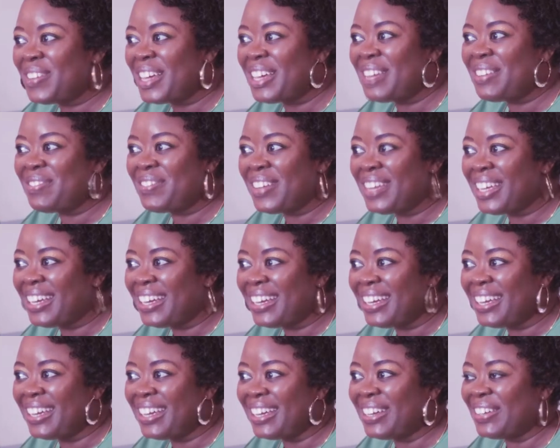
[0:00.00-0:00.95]
or
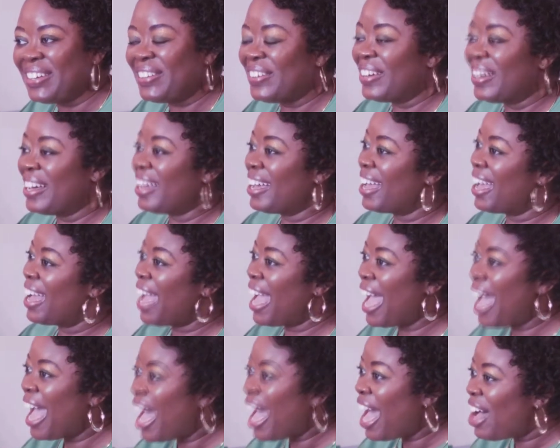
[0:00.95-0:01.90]
burnout.
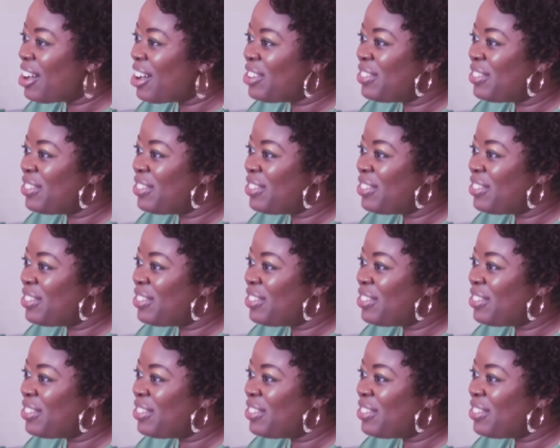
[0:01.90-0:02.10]
Now, our goal